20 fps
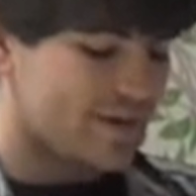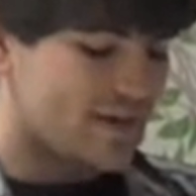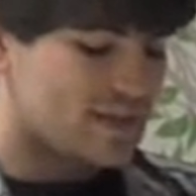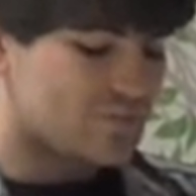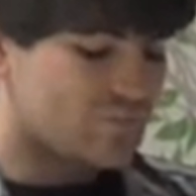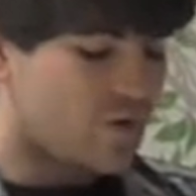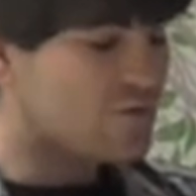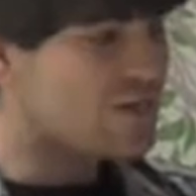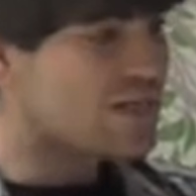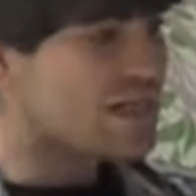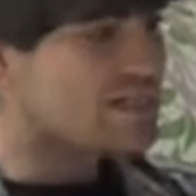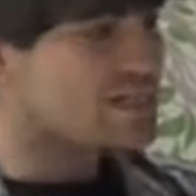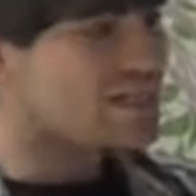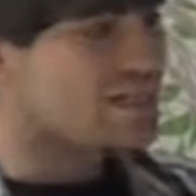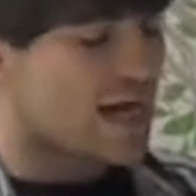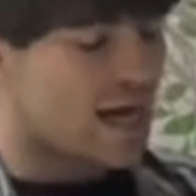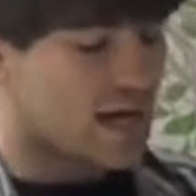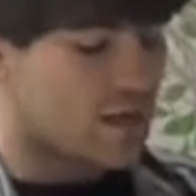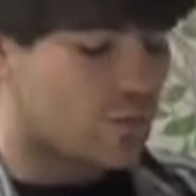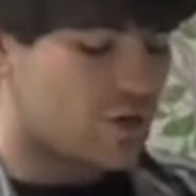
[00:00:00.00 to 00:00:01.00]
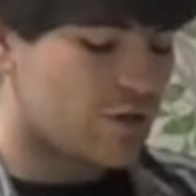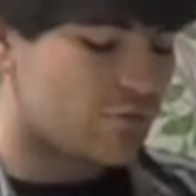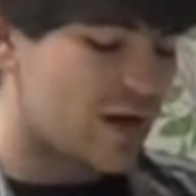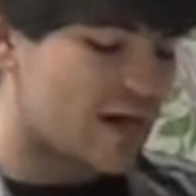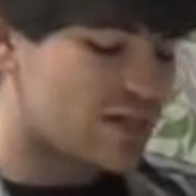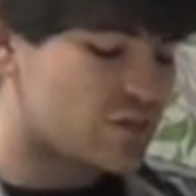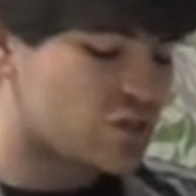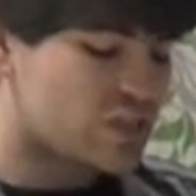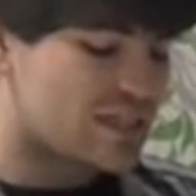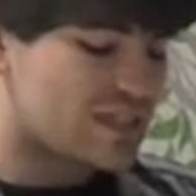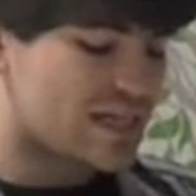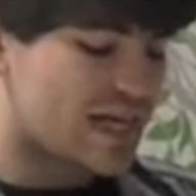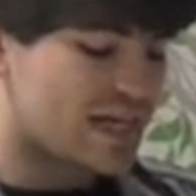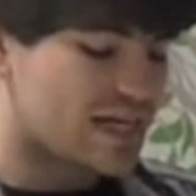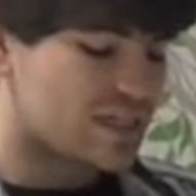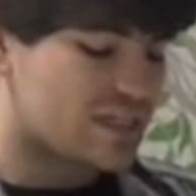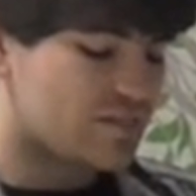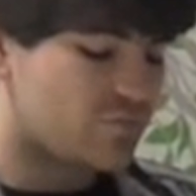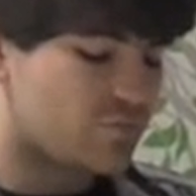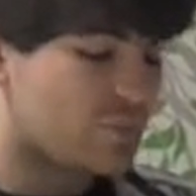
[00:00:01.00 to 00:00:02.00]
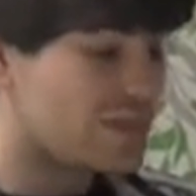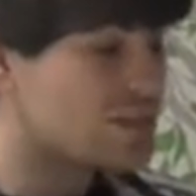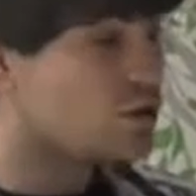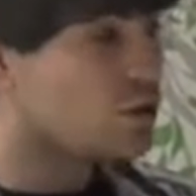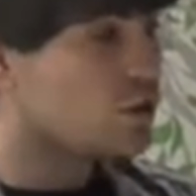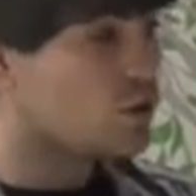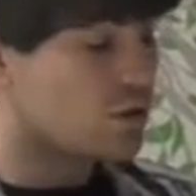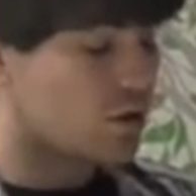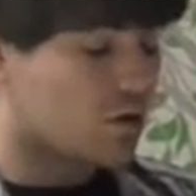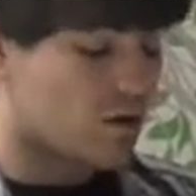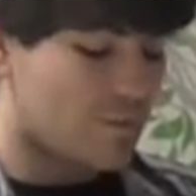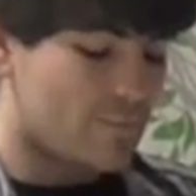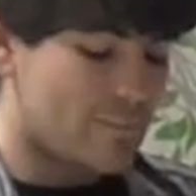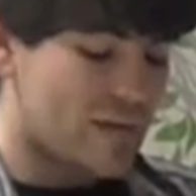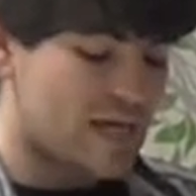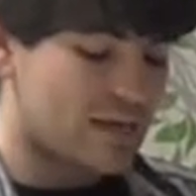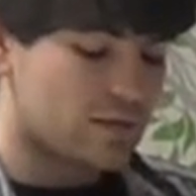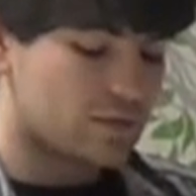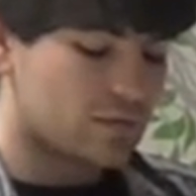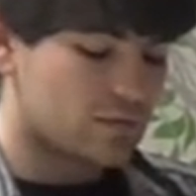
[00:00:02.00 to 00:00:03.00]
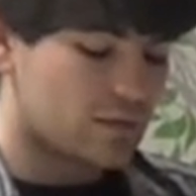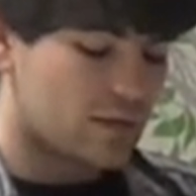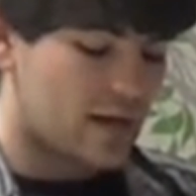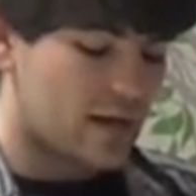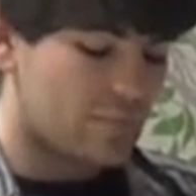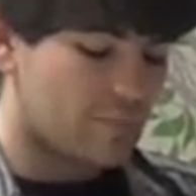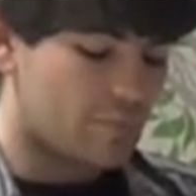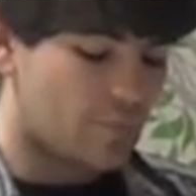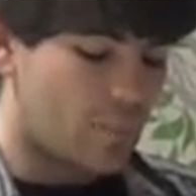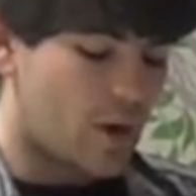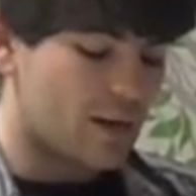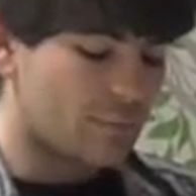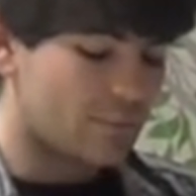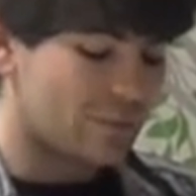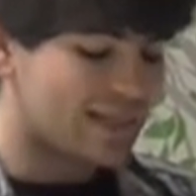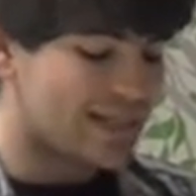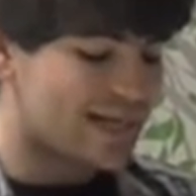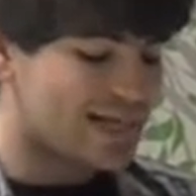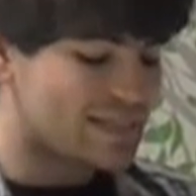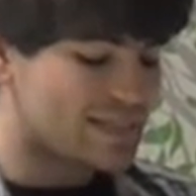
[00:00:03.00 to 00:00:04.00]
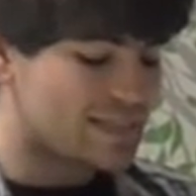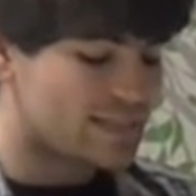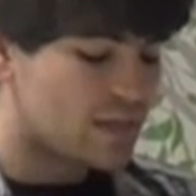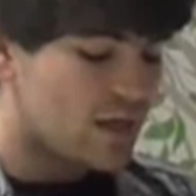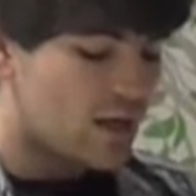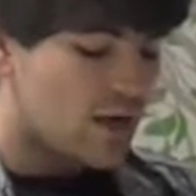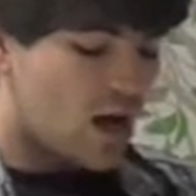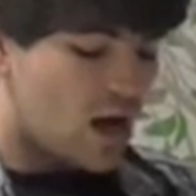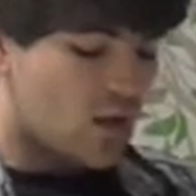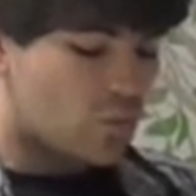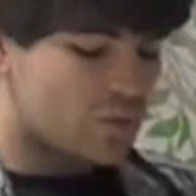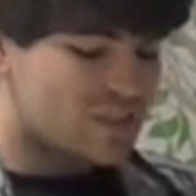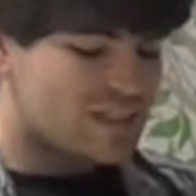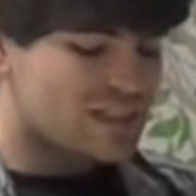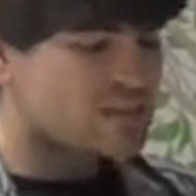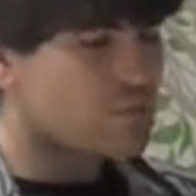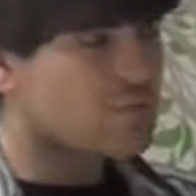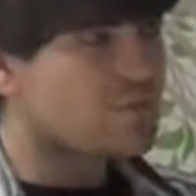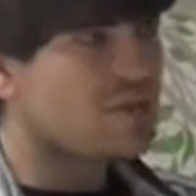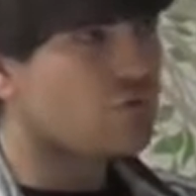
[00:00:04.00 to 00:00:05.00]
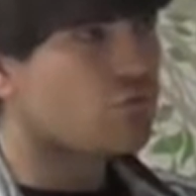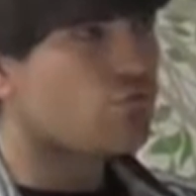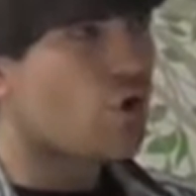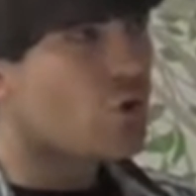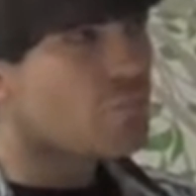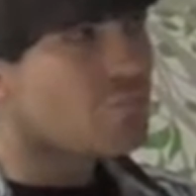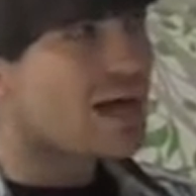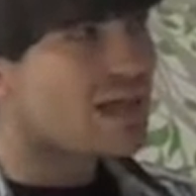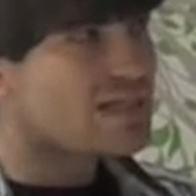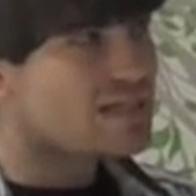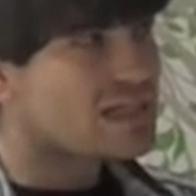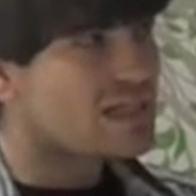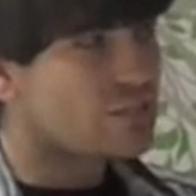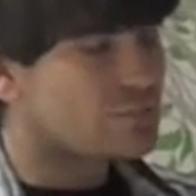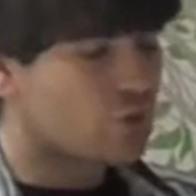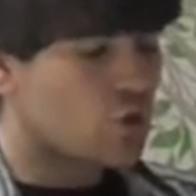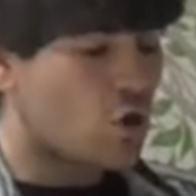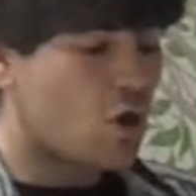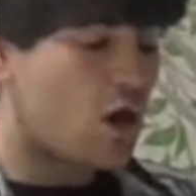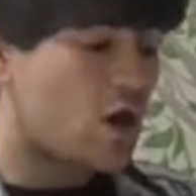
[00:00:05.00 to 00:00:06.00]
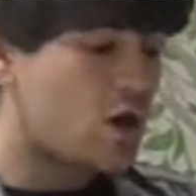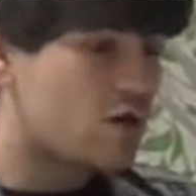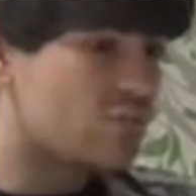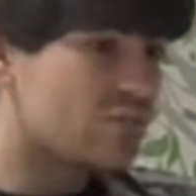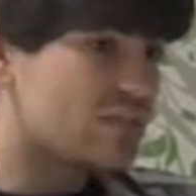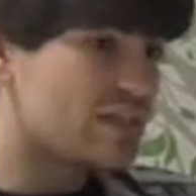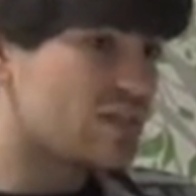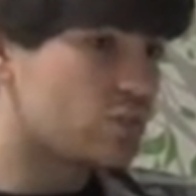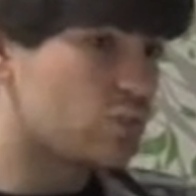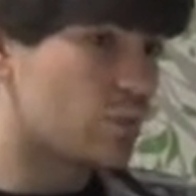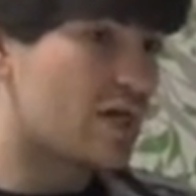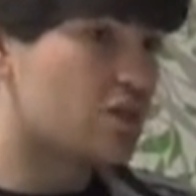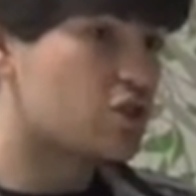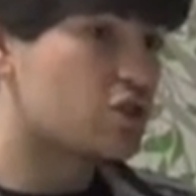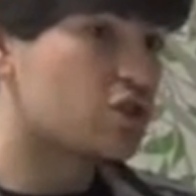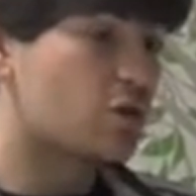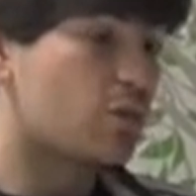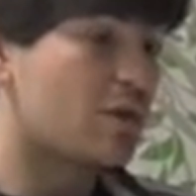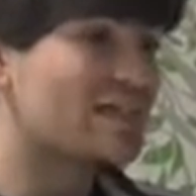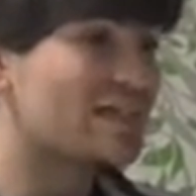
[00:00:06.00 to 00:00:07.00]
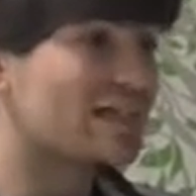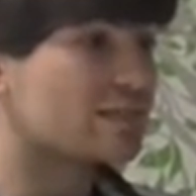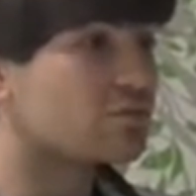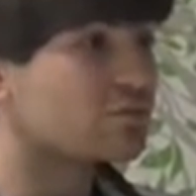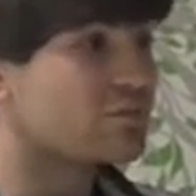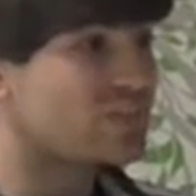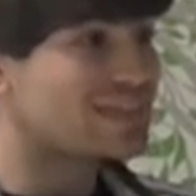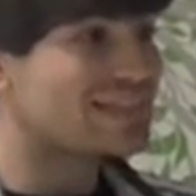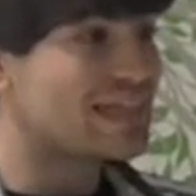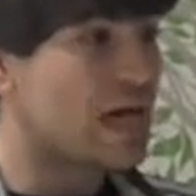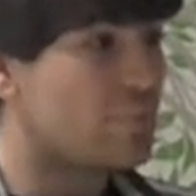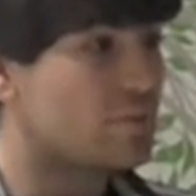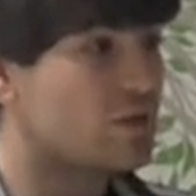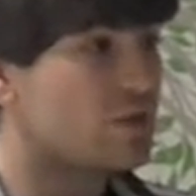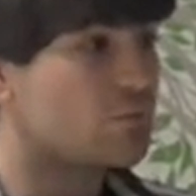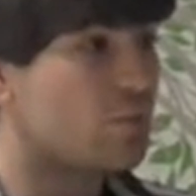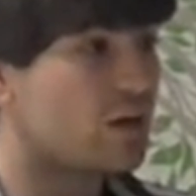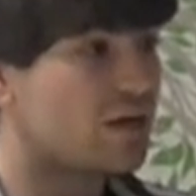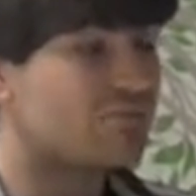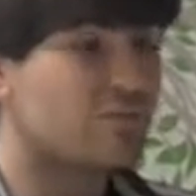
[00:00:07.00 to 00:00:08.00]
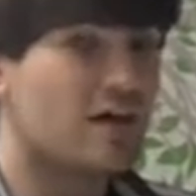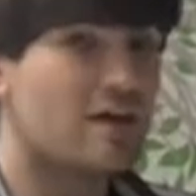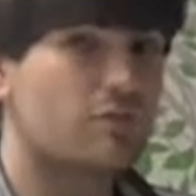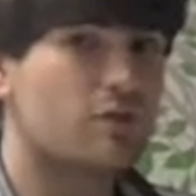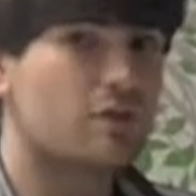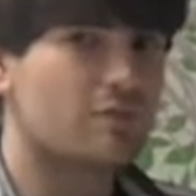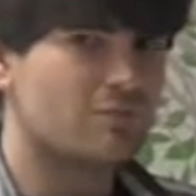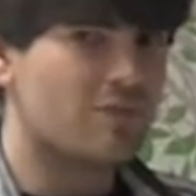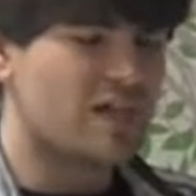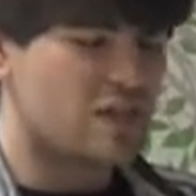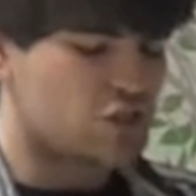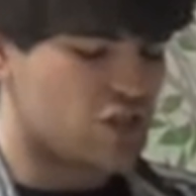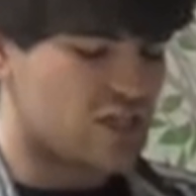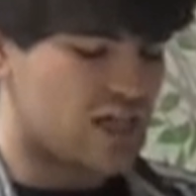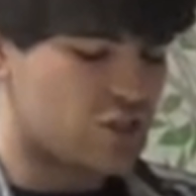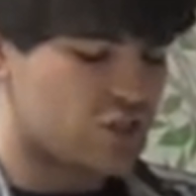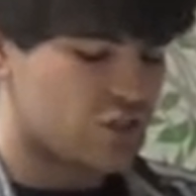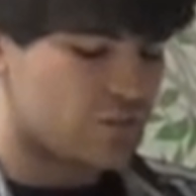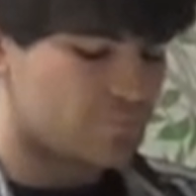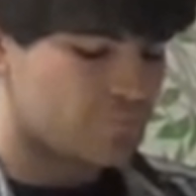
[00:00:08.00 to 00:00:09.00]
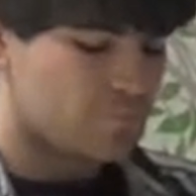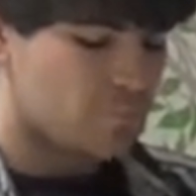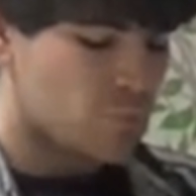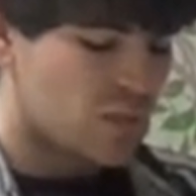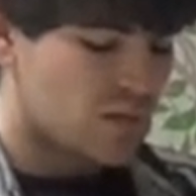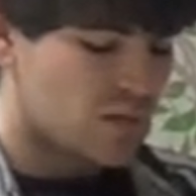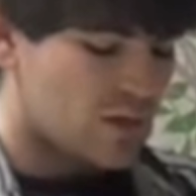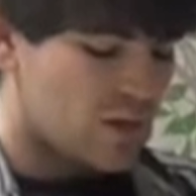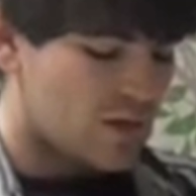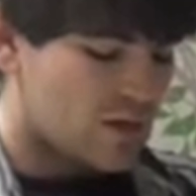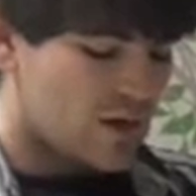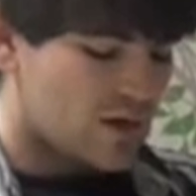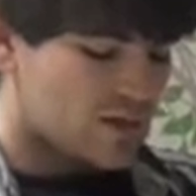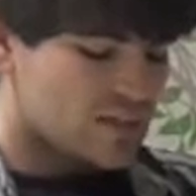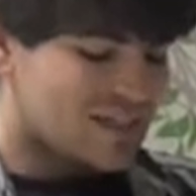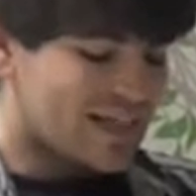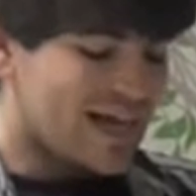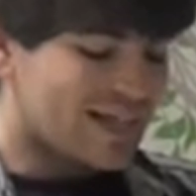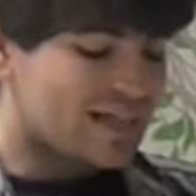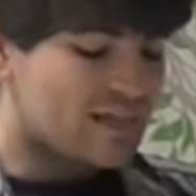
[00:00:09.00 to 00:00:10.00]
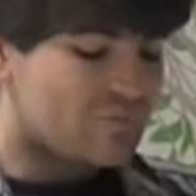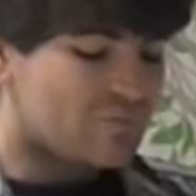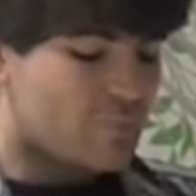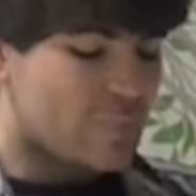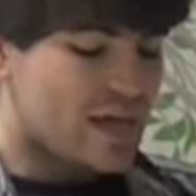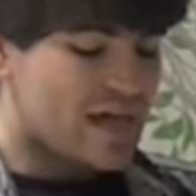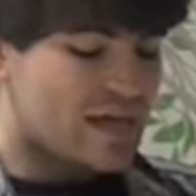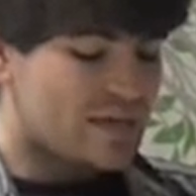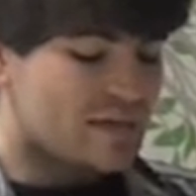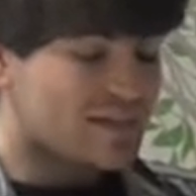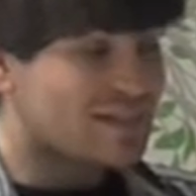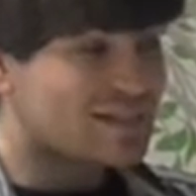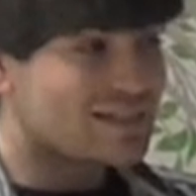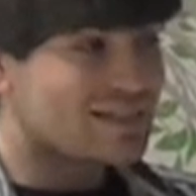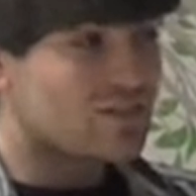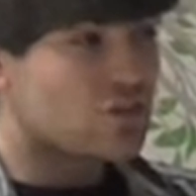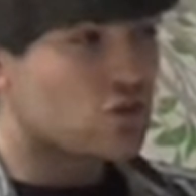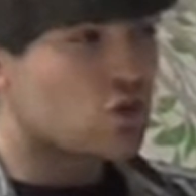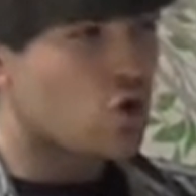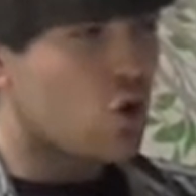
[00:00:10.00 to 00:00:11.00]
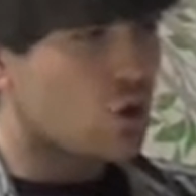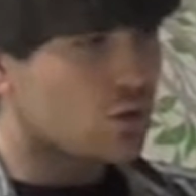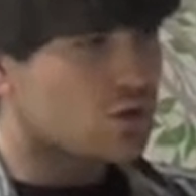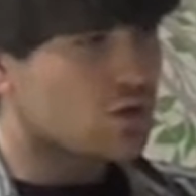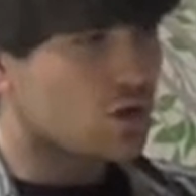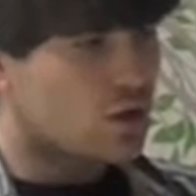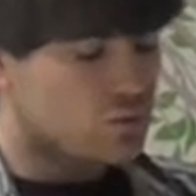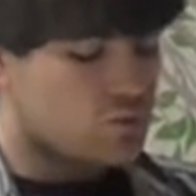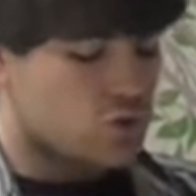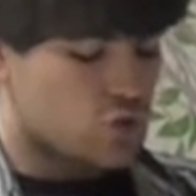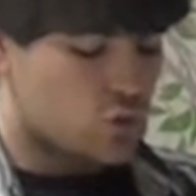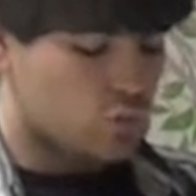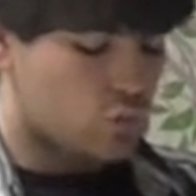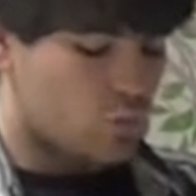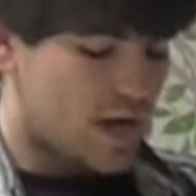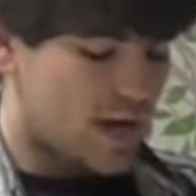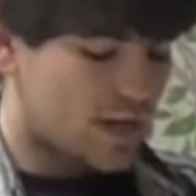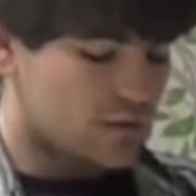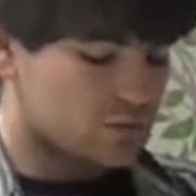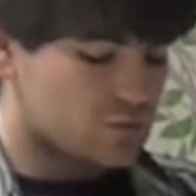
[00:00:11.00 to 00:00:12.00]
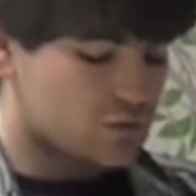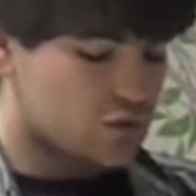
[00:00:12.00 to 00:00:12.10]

The very next day, we arranged a date for me to cook her a meal at my place. I wanted something romantic, but not overly swish, so I settled for salmon, my favourite fish dish. Sadly for me, things did not go too well.